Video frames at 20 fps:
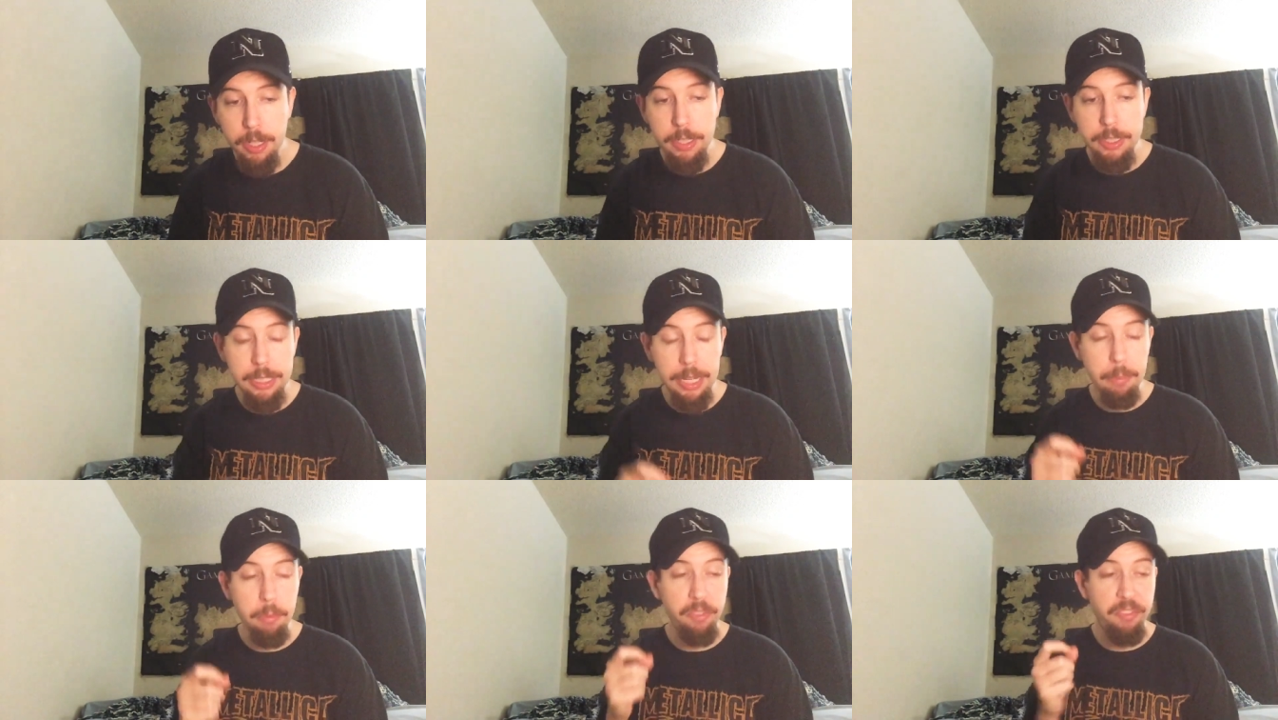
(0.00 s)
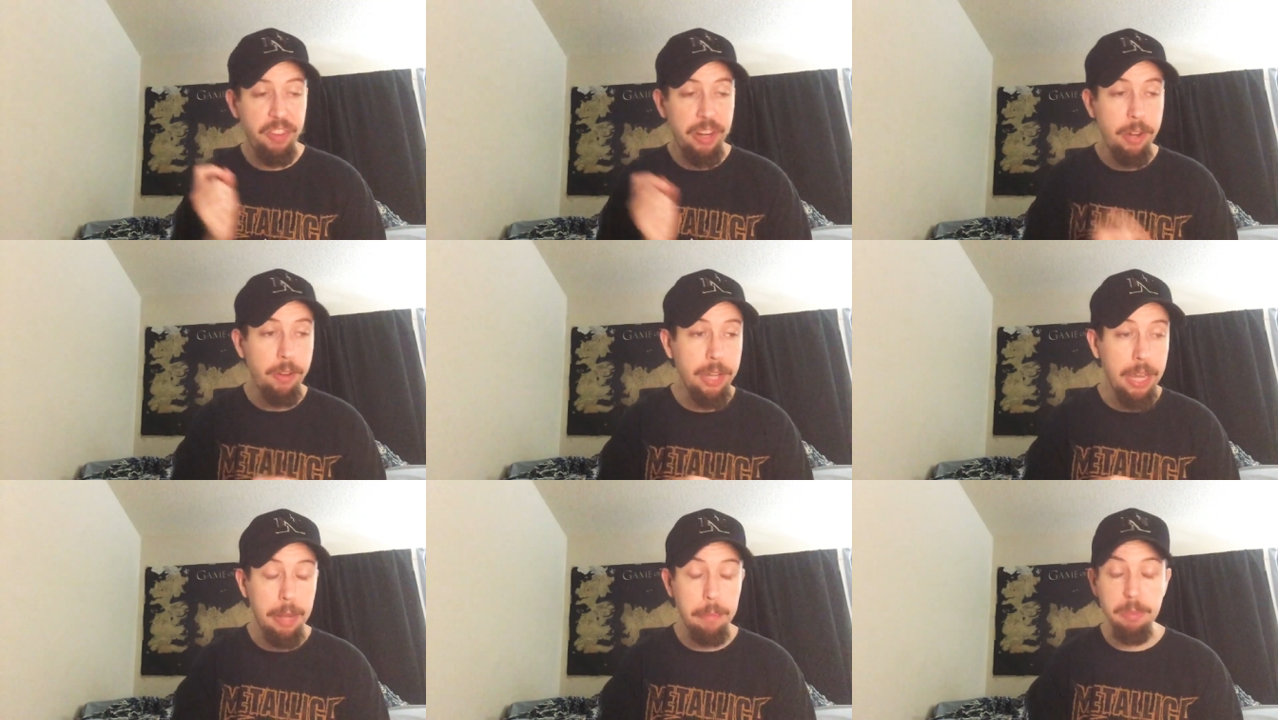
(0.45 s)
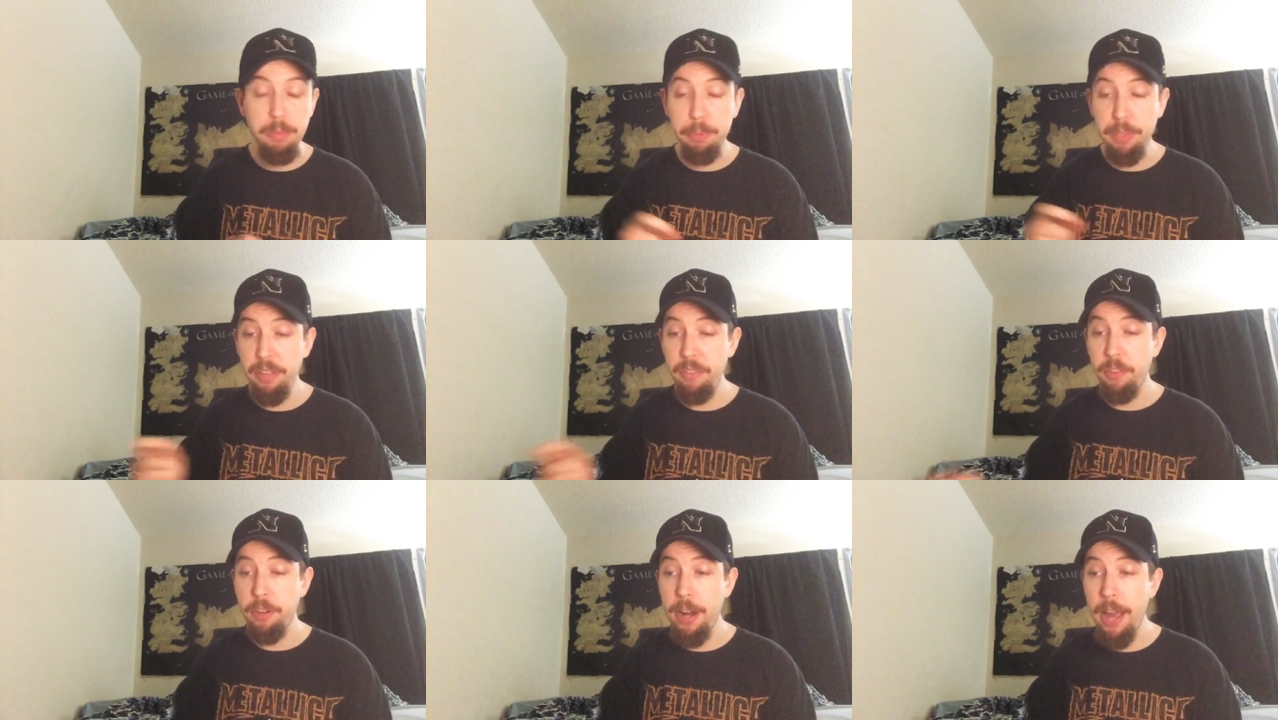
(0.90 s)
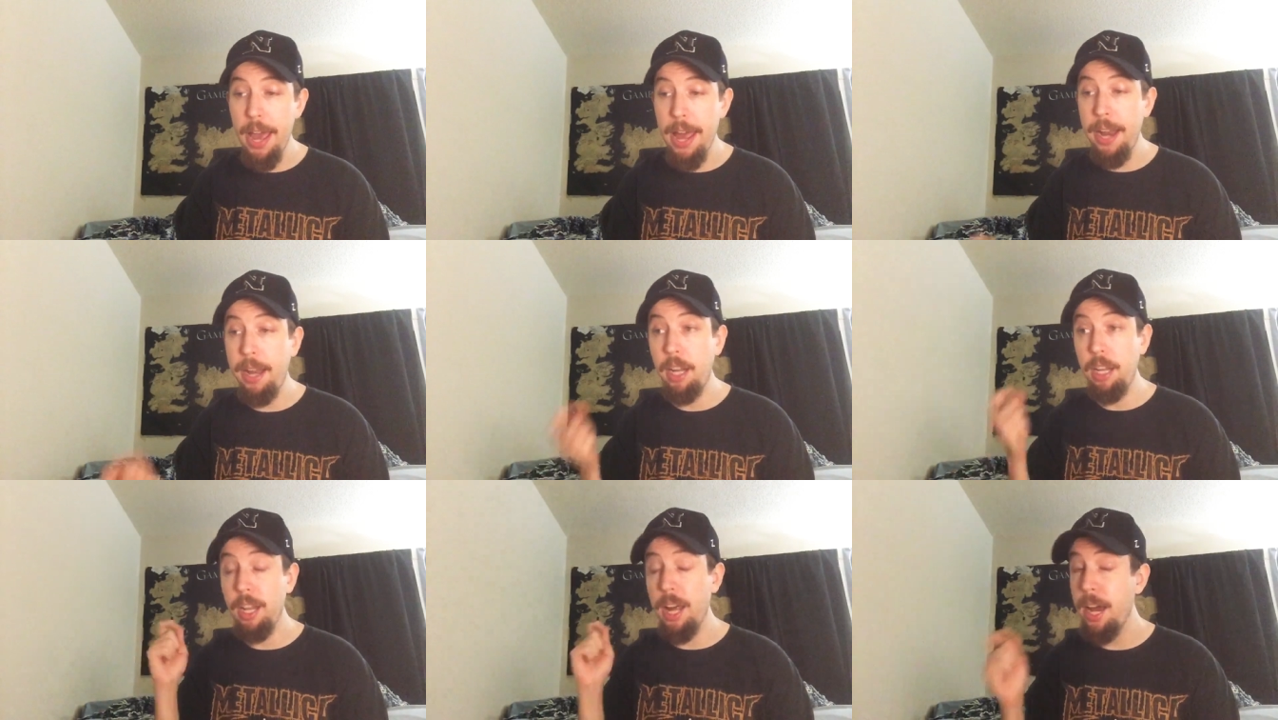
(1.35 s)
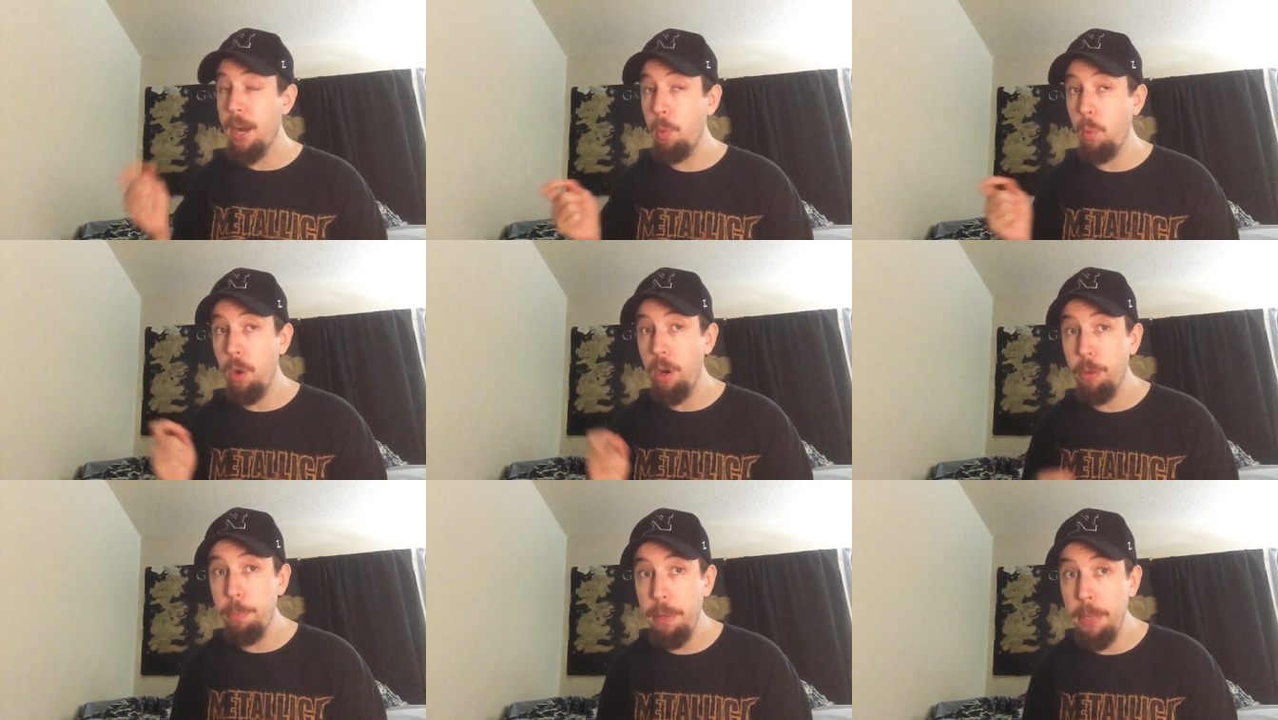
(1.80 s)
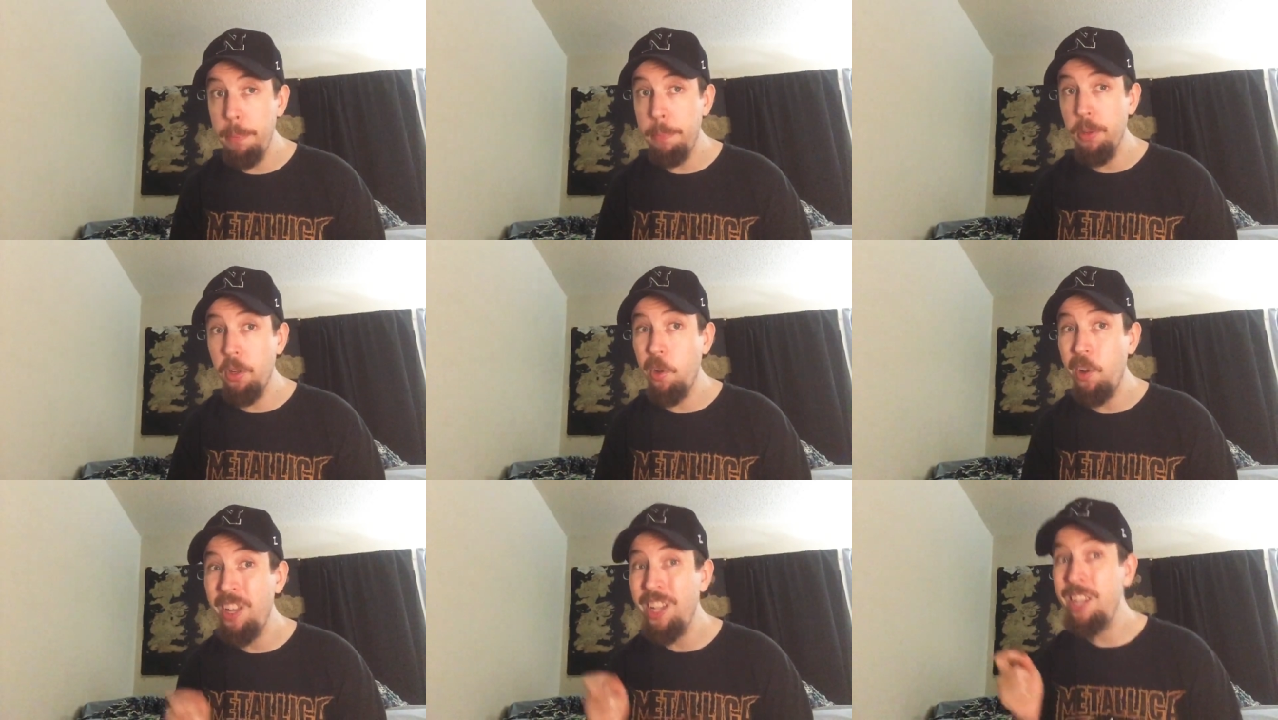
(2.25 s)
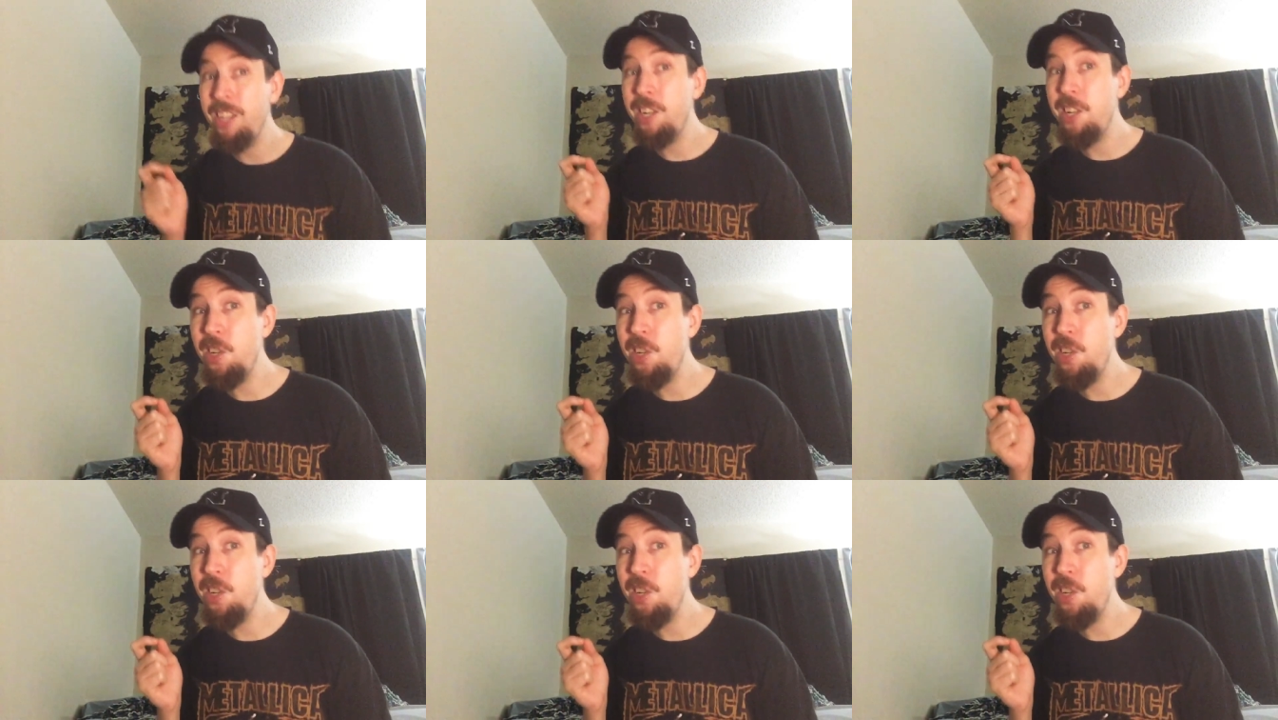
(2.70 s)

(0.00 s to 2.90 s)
Same with video games. Believe it or not, a lot of woke people